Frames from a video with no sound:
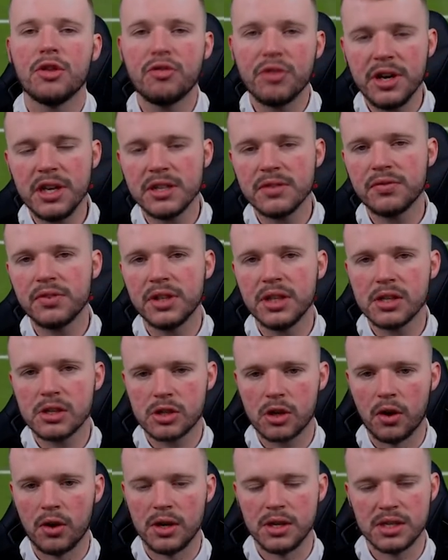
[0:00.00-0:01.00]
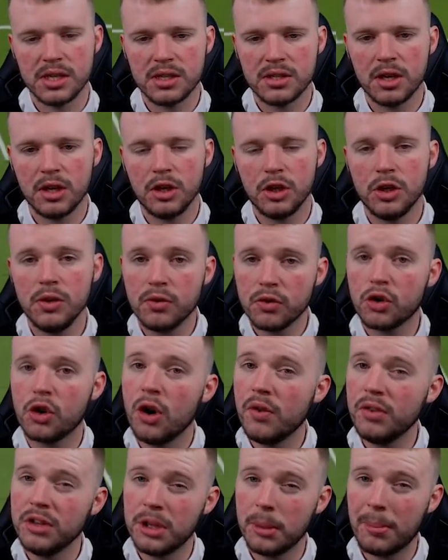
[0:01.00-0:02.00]
The reason for this, guys, is that you've
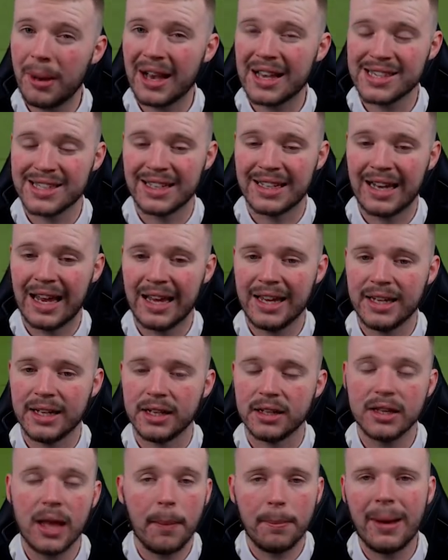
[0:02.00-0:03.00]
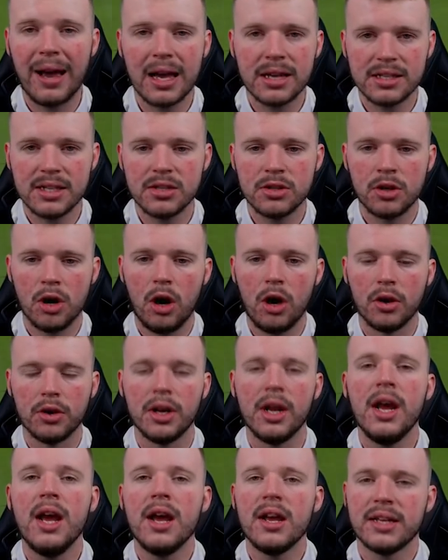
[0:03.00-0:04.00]
covered the passing lane. That pass isn't
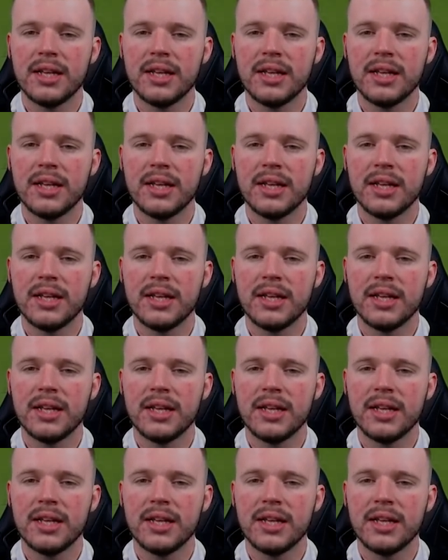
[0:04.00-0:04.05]
on.